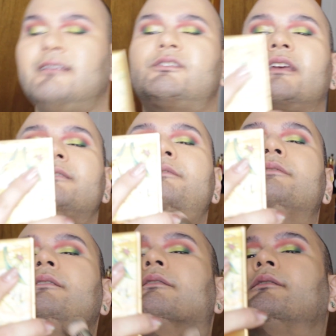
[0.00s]
then
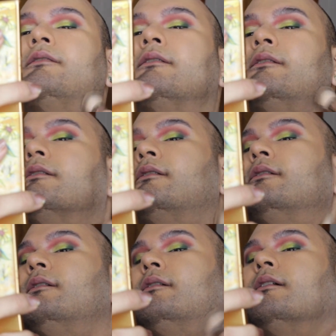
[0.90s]
just
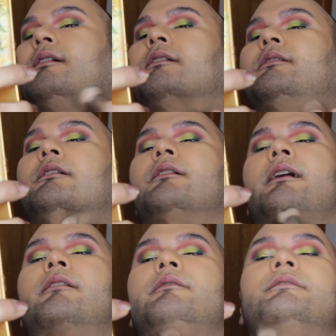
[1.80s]
under,
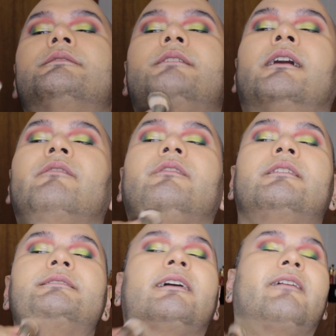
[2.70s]
I don't use a ton for
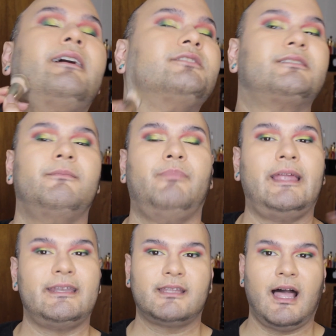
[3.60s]
this area, just to
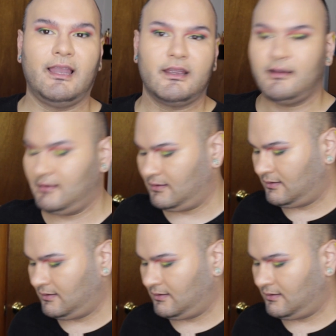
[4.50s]
blend color,